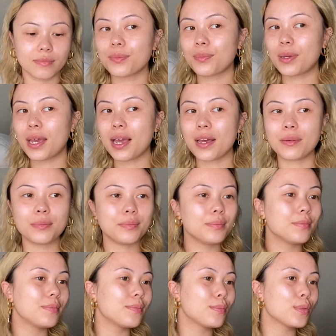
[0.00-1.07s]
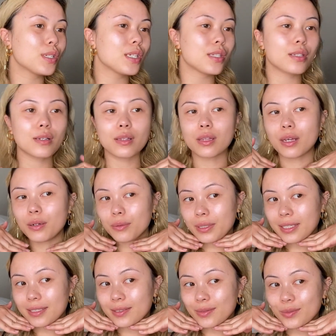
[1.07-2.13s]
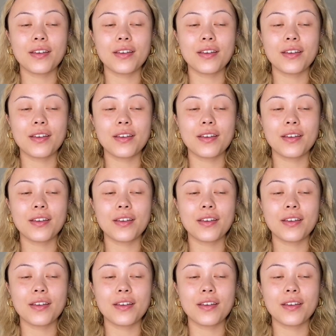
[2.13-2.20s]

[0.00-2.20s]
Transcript: Bam! She's glowing.